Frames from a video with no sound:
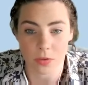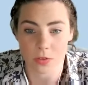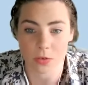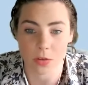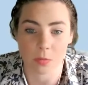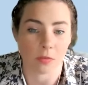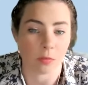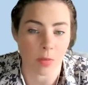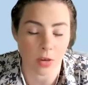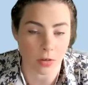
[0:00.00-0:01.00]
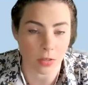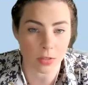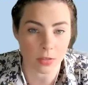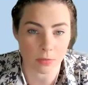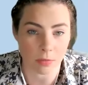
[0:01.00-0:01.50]
the stream of
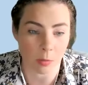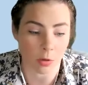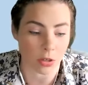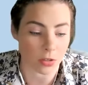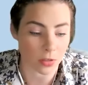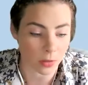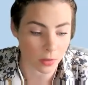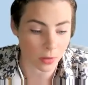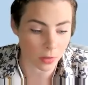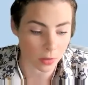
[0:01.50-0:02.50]
migrants, immigrants?